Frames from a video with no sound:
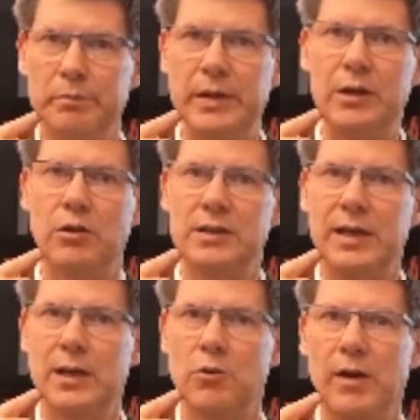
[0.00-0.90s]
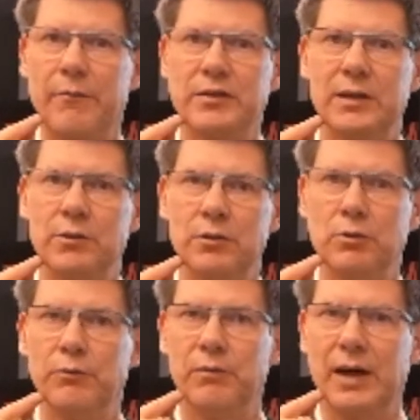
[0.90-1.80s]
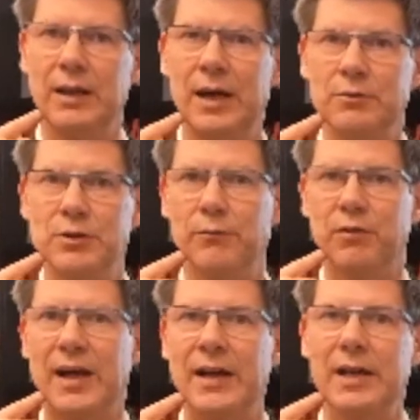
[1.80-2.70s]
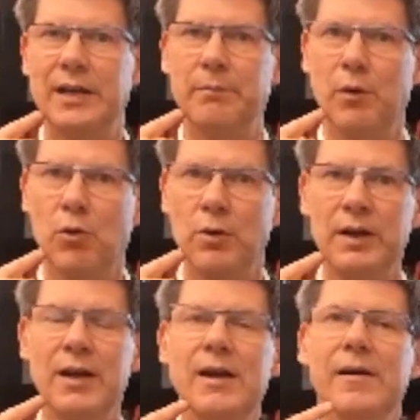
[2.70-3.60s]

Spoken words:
because aircrafts are not allowed to fly anymore,